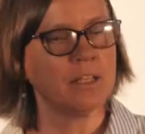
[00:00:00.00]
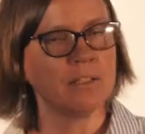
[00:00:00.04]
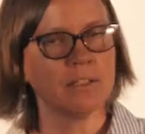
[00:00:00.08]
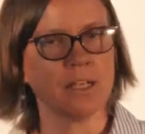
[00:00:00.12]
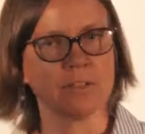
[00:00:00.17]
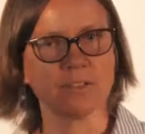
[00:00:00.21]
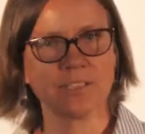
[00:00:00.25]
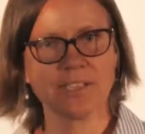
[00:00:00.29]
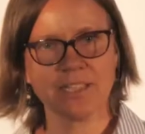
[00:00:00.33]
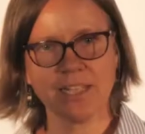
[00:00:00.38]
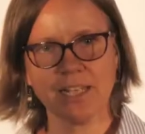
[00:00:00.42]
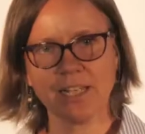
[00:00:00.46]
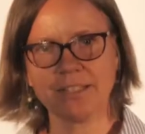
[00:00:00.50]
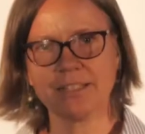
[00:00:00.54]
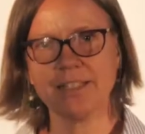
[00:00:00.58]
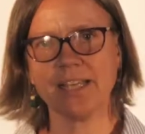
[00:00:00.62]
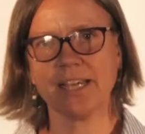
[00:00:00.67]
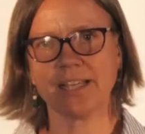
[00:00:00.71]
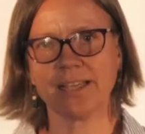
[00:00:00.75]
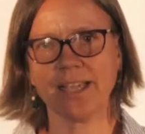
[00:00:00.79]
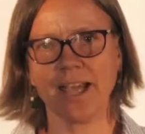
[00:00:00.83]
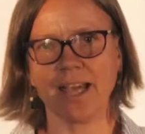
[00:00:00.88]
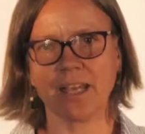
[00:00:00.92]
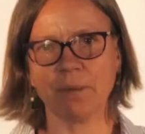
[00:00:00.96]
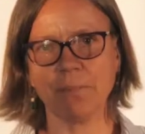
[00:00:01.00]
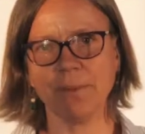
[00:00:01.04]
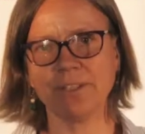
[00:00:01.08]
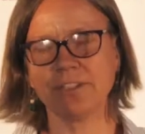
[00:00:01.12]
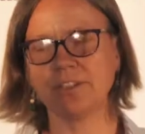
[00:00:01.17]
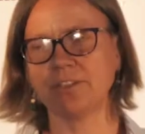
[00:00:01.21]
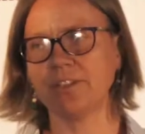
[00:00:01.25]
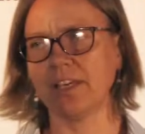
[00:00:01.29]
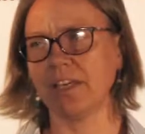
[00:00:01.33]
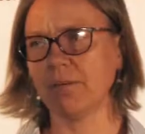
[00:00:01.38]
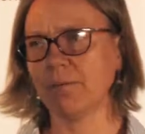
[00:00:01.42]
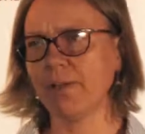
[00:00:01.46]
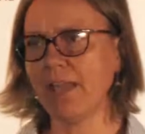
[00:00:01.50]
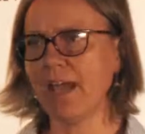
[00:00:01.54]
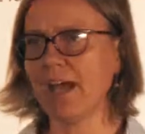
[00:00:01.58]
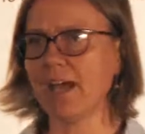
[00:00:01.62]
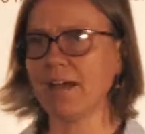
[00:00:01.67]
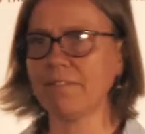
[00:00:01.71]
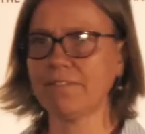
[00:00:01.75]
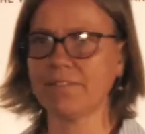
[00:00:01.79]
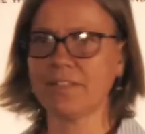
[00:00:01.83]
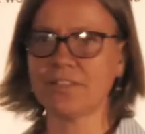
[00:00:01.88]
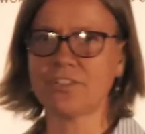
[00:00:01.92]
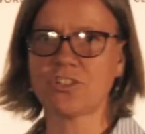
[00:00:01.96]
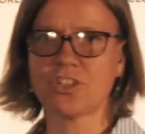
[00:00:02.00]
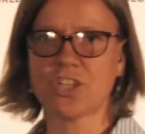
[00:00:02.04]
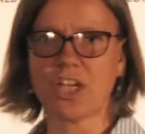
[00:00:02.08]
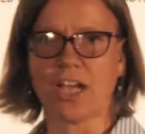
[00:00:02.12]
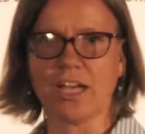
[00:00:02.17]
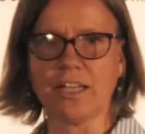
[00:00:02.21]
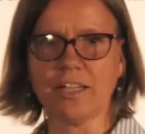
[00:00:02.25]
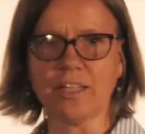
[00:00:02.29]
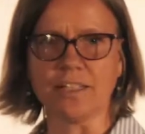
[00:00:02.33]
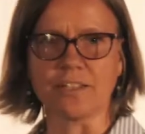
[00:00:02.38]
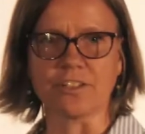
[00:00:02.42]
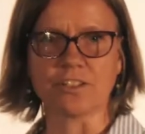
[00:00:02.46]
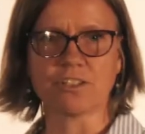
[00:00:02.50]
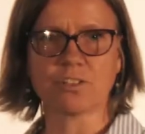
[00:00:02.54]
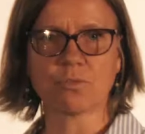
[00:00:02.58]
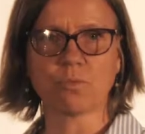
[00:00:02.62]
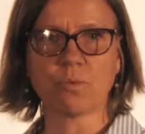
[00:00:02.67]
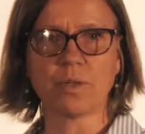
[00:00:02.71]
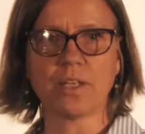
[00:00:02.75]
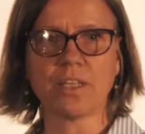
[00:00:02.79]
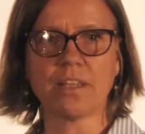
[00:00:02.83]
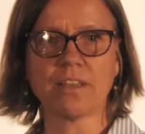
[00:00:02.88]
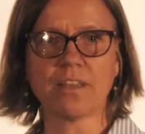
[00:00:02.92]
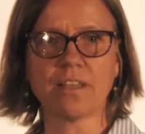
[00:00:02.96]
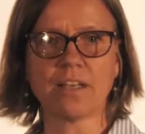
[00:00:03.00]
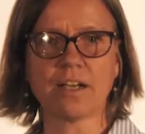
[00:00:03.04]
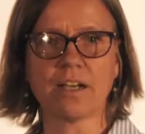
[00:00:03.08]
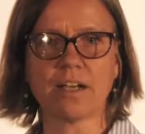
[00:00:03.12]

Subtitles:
Now, still at the Academy today, we have this challenge with